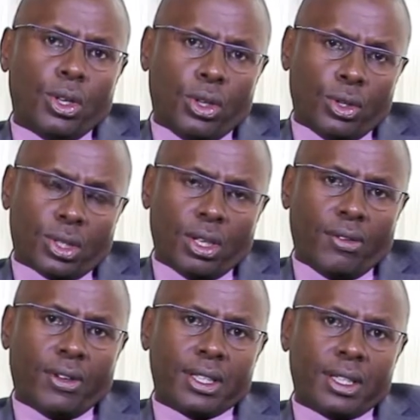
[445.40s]

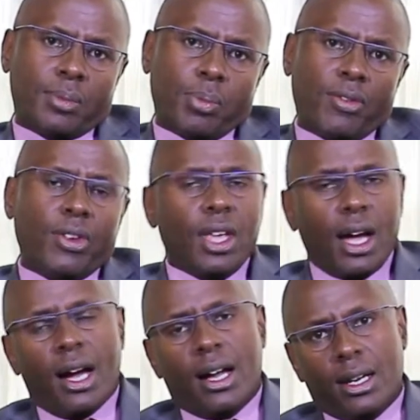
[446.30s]
yourself as SPV
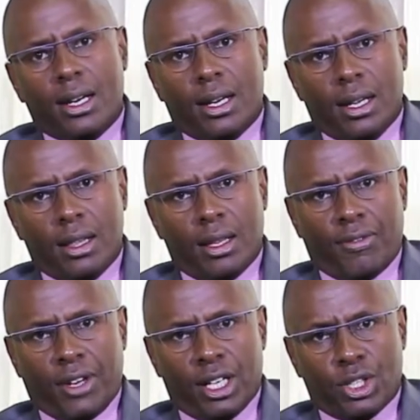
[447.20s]
and the
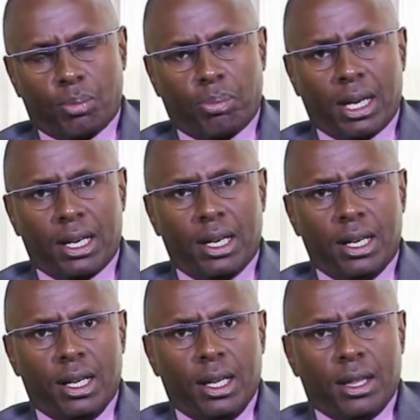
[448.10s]
financial partner
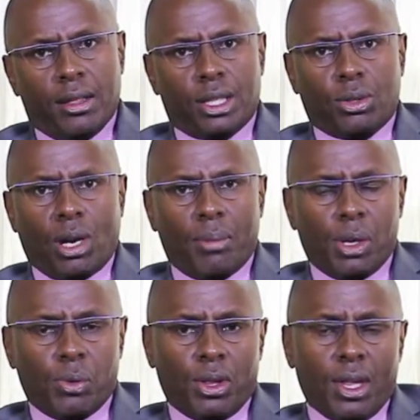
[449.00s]
that you come
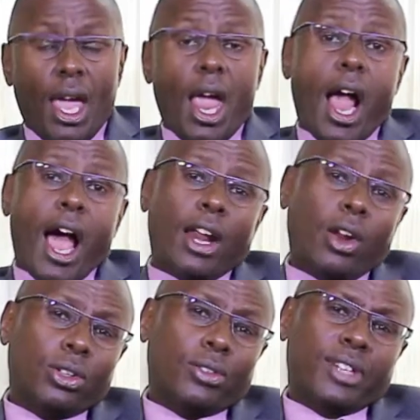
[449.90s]
in with. A
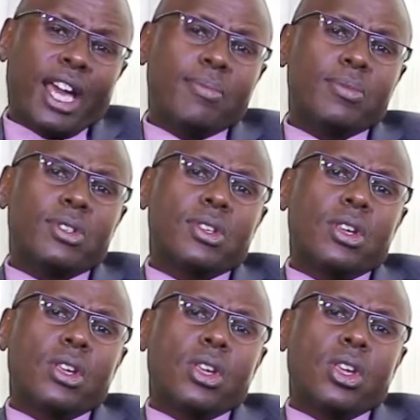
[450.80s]
lot of times,
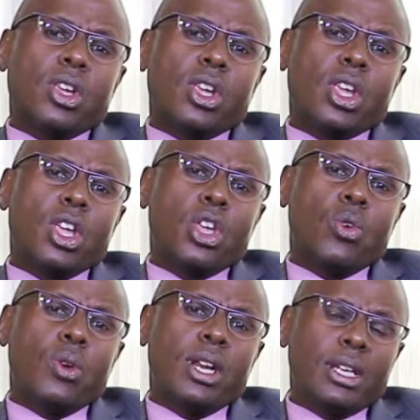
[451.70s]

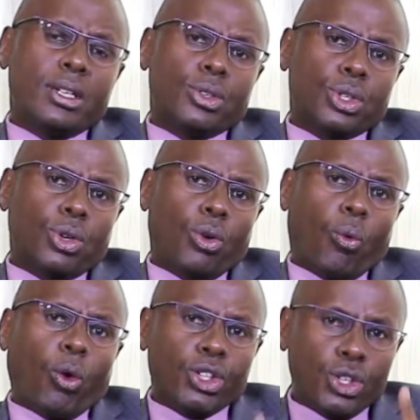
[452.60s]
you need to show
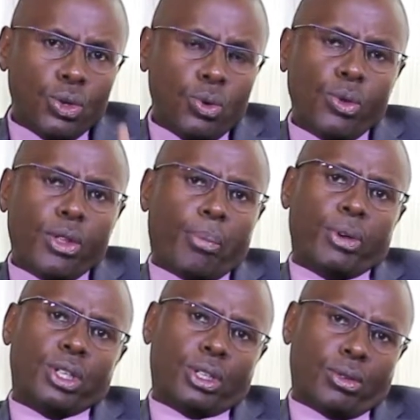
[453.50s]
what you, the
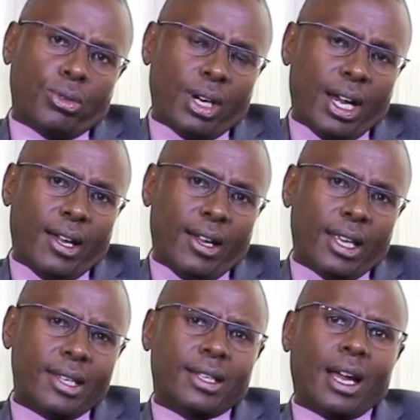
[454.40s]
project owner,
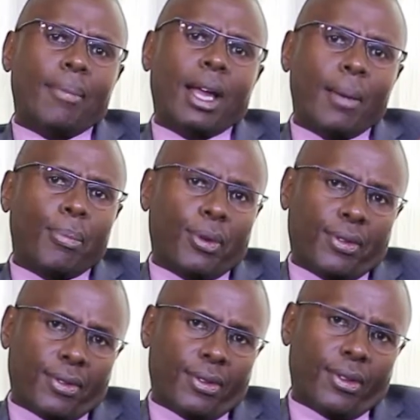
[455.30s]
is coming up
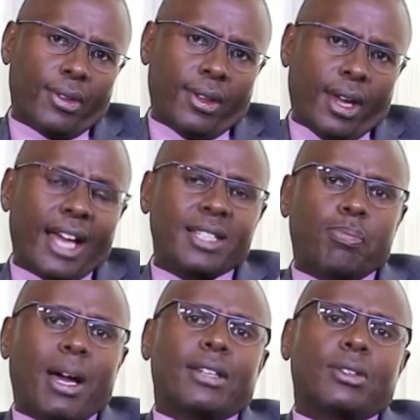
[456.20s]
with as
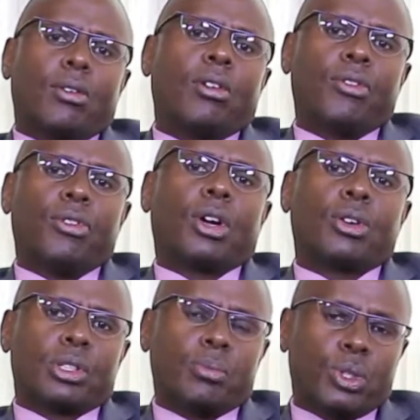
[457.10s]
part of your
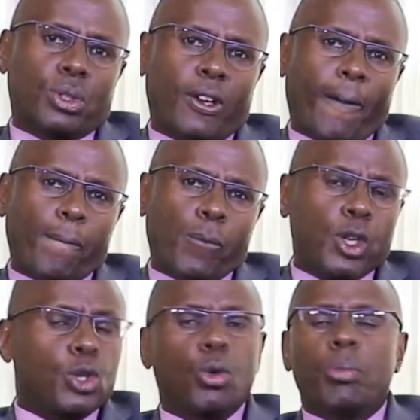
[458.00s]
contribution.
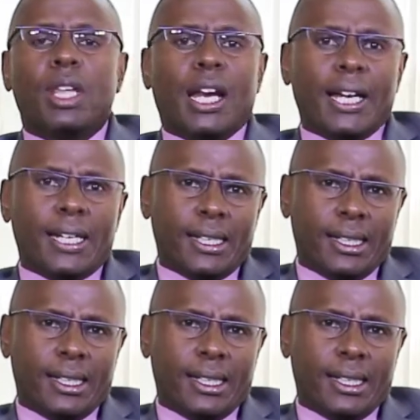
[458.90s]
It could be the land,